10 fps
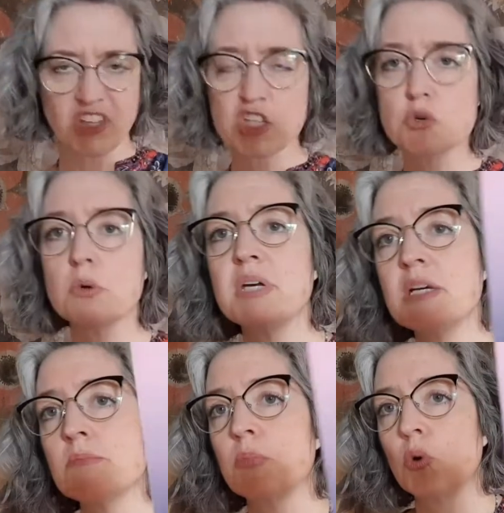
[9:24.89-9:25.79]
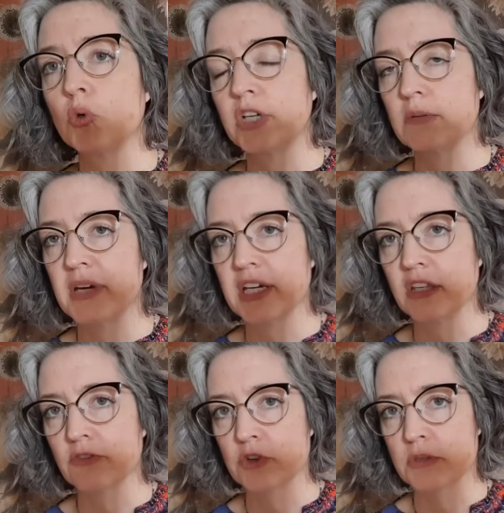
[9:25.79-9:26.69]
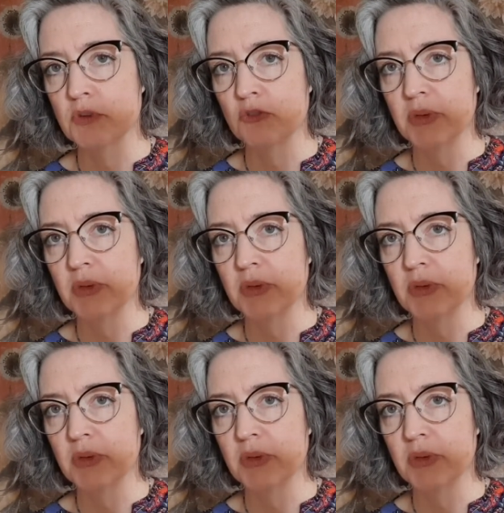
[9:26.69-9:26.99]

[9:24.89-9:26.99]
So we're being bold in making the first move,